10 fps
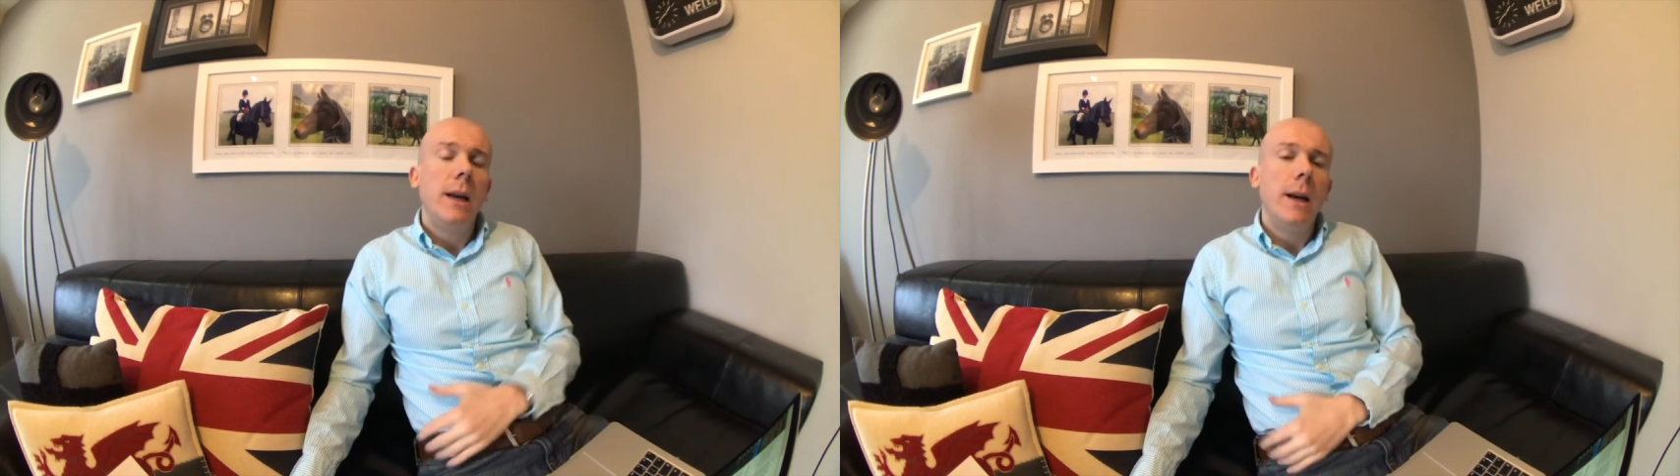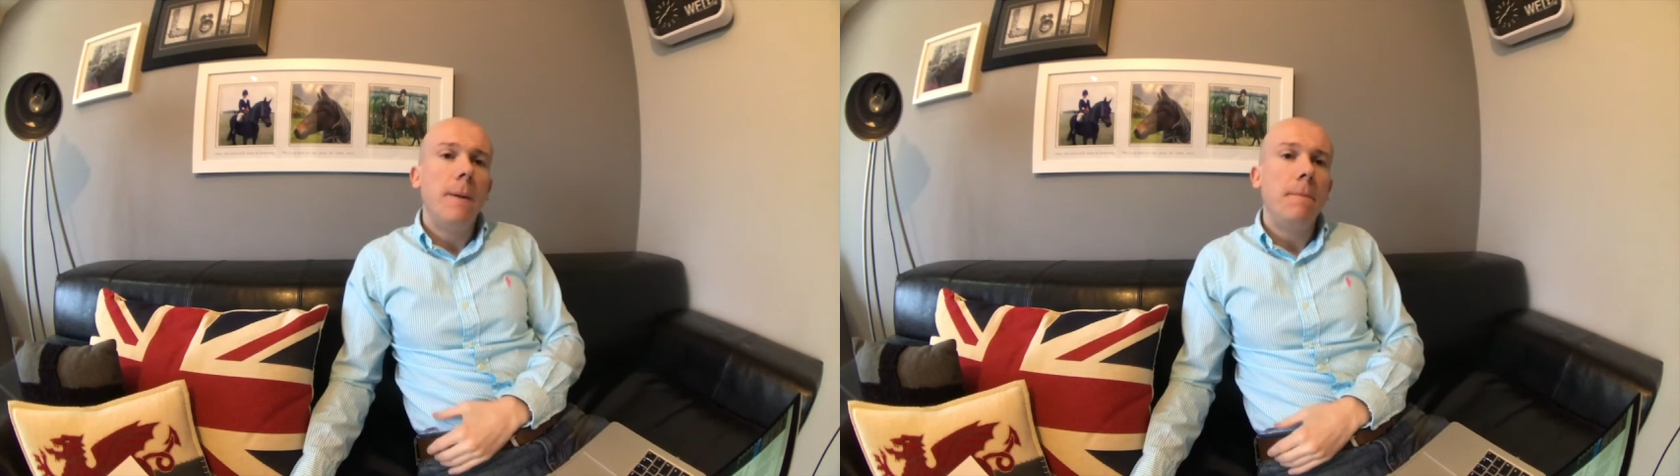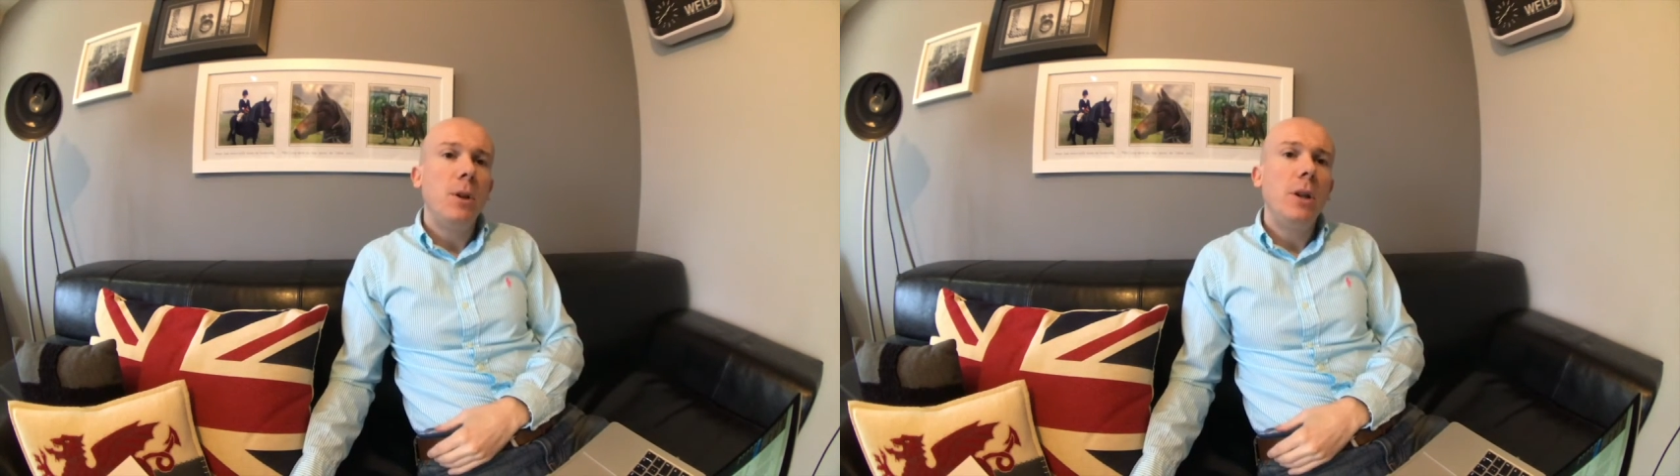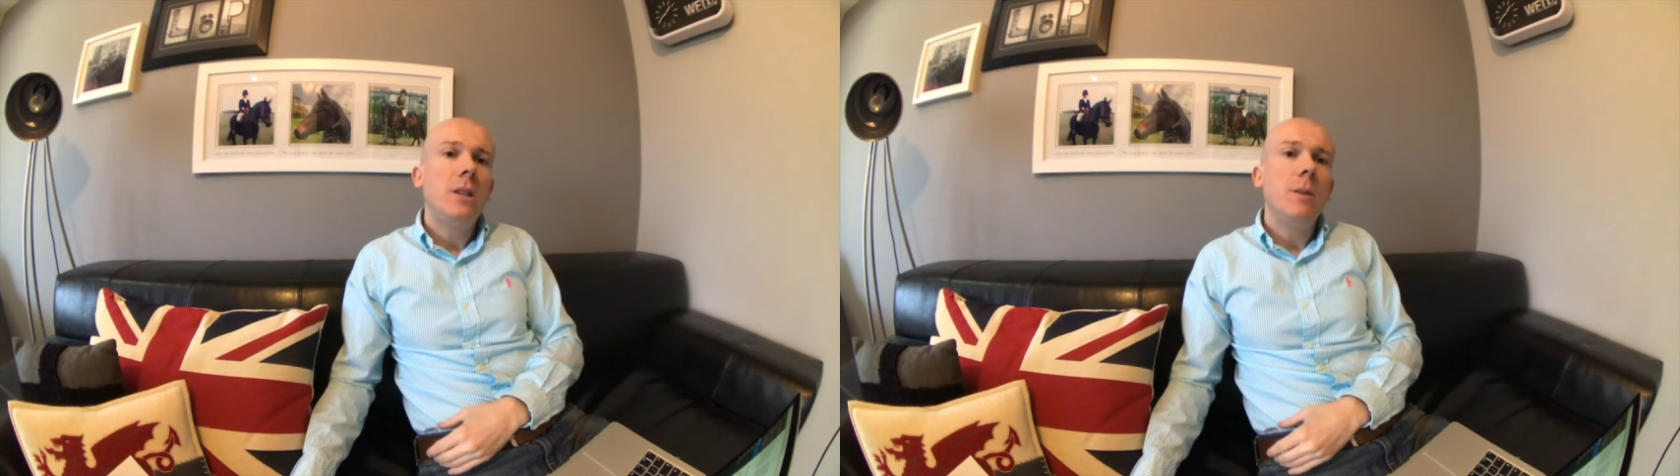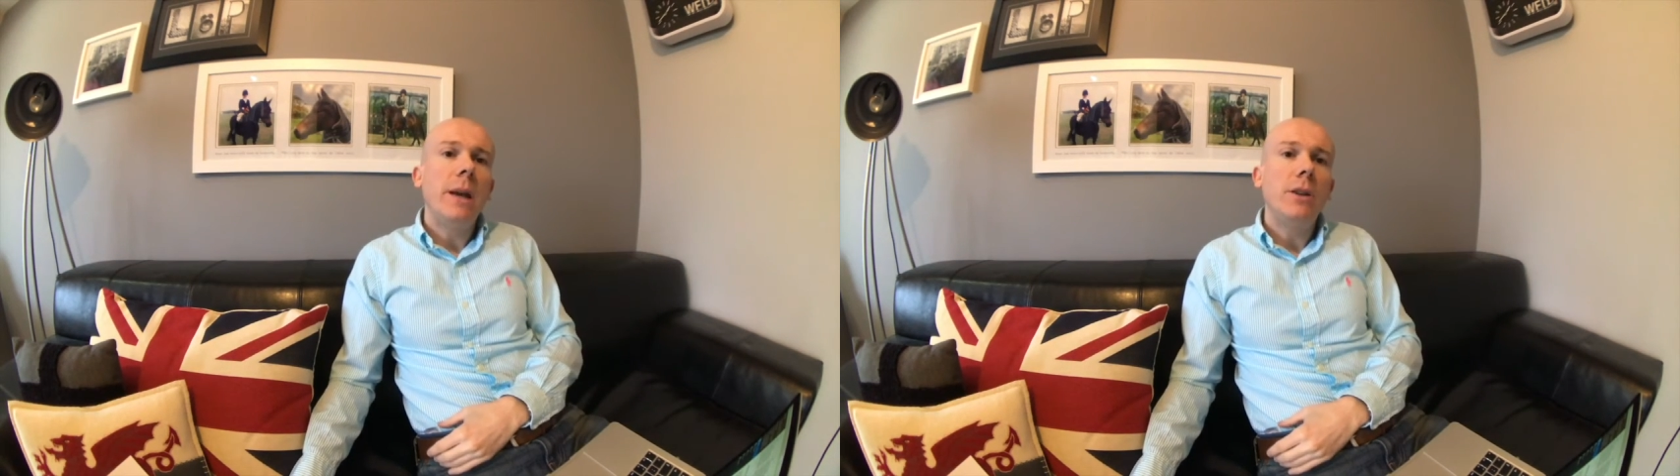You need
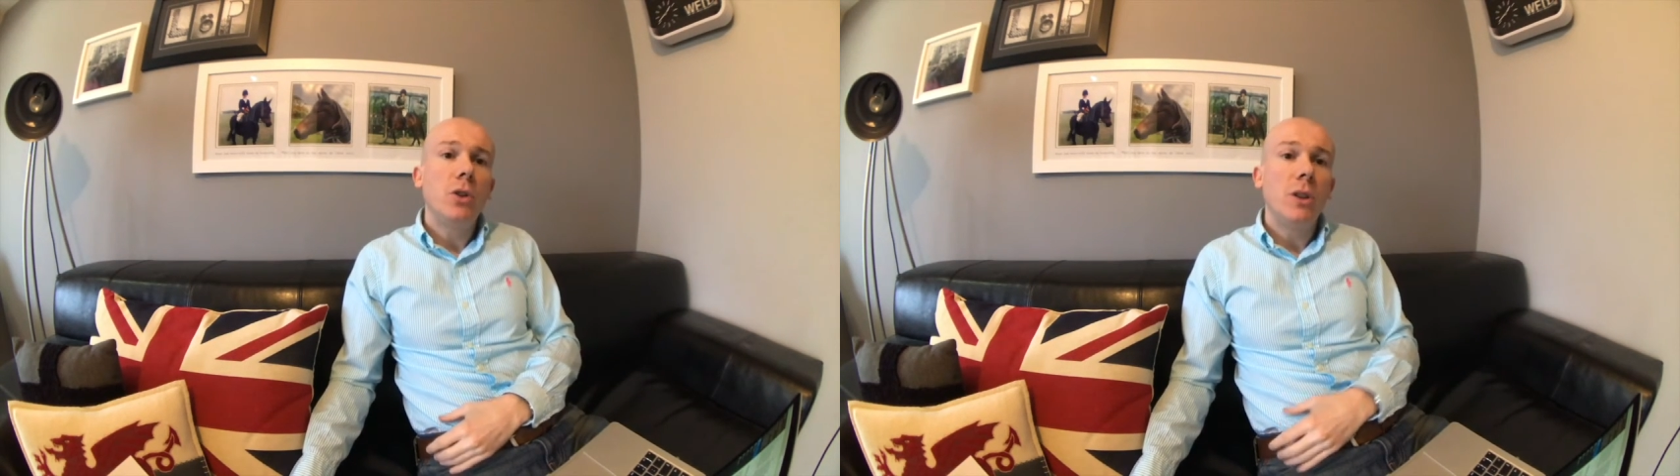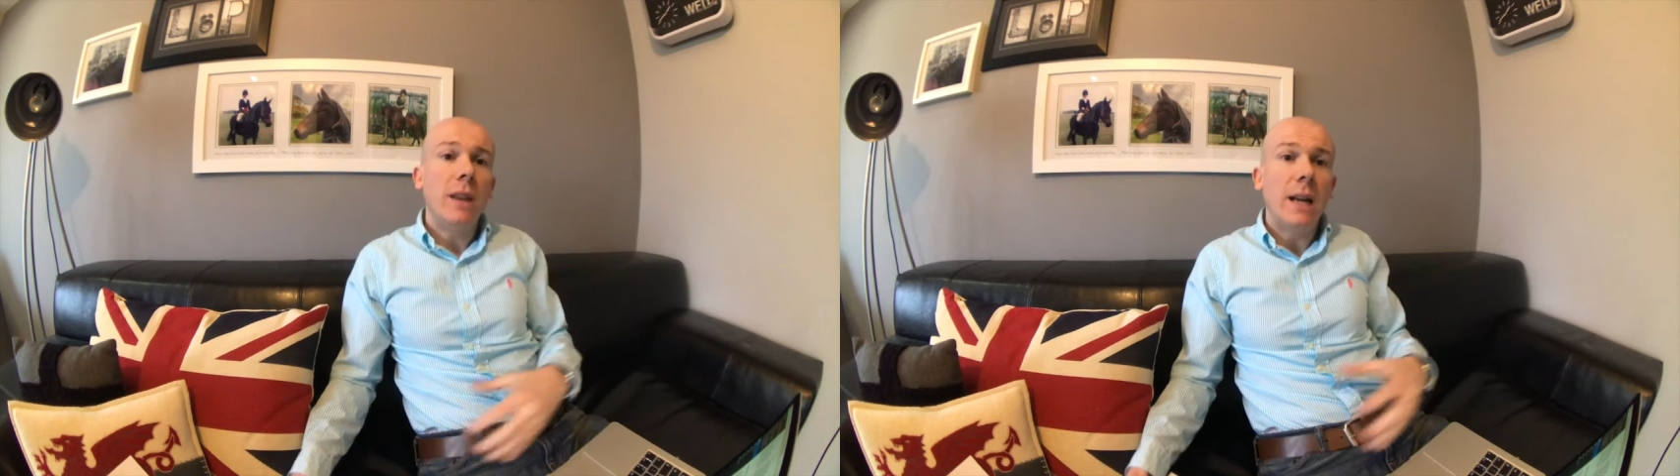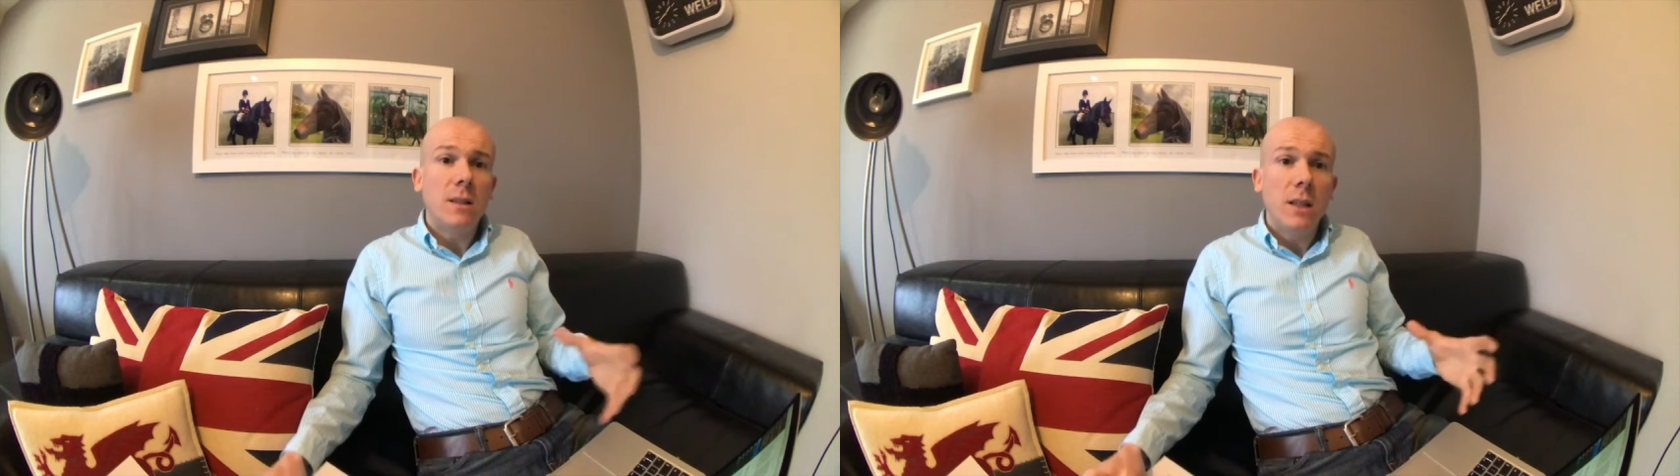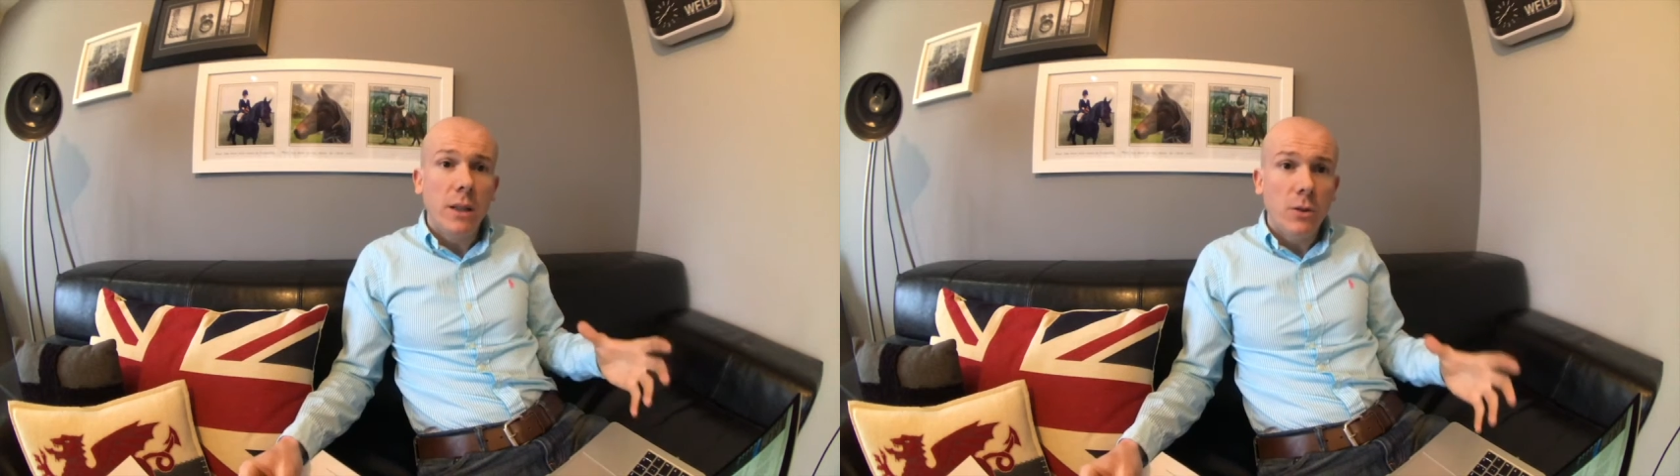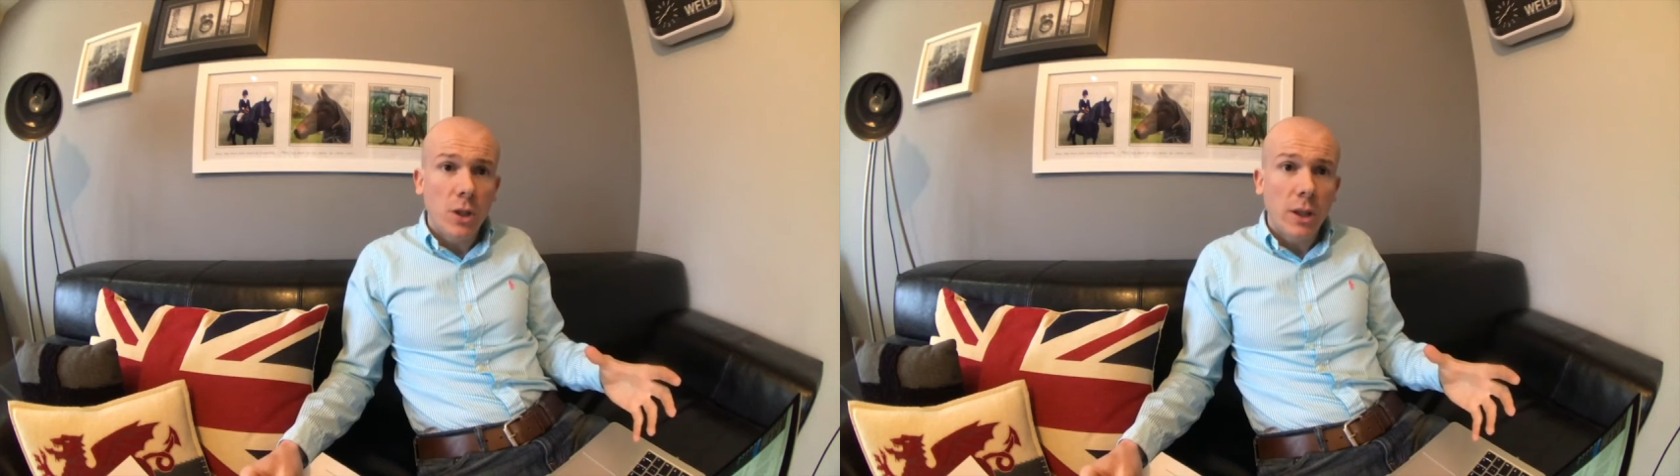to make sure that that's
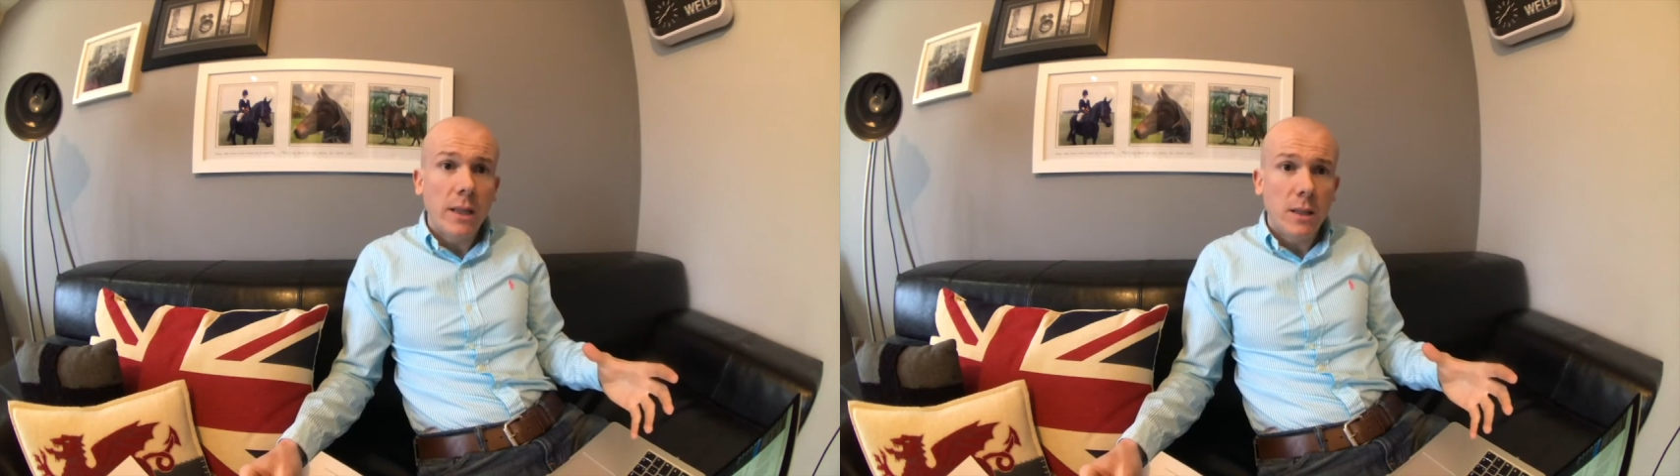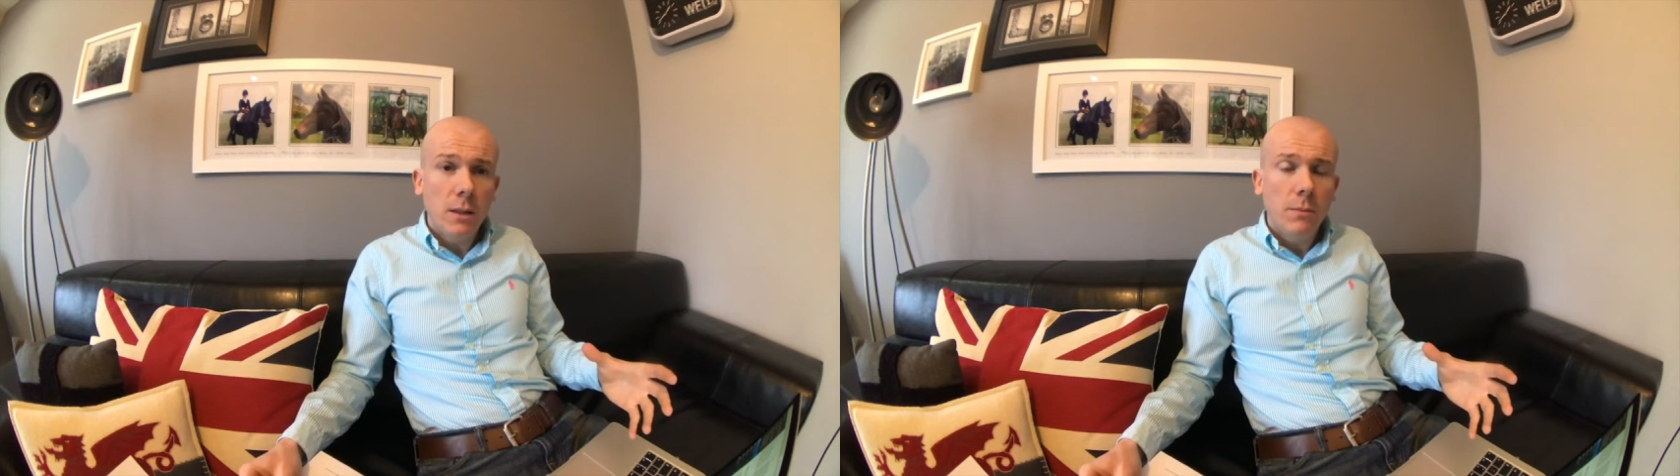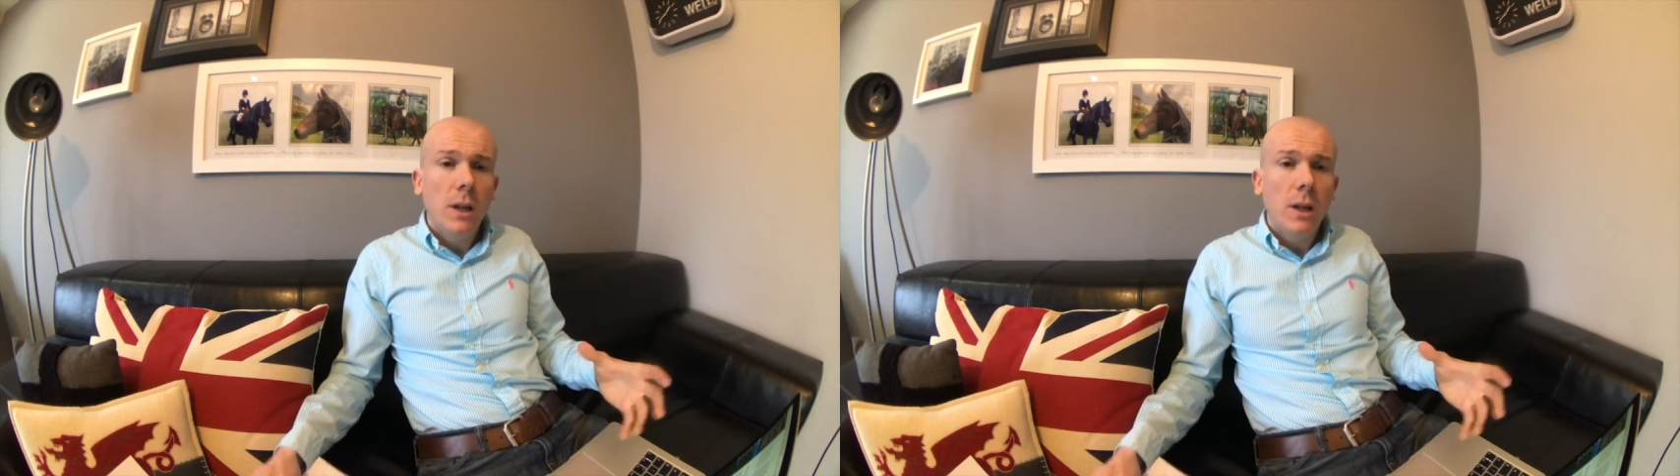insulated.